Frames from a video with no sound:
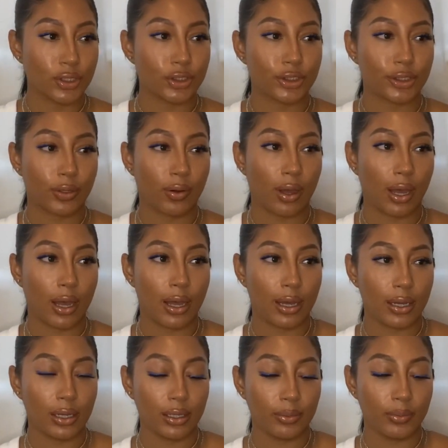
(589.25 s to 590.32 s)
So
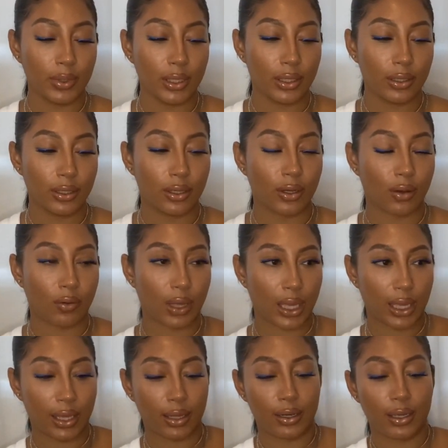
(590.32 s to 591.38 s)
I'm gonna go
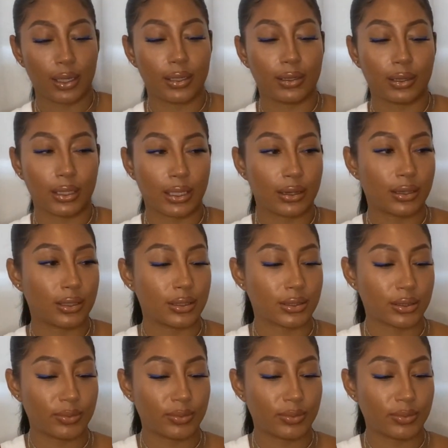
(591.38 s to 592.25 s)
ahead and let me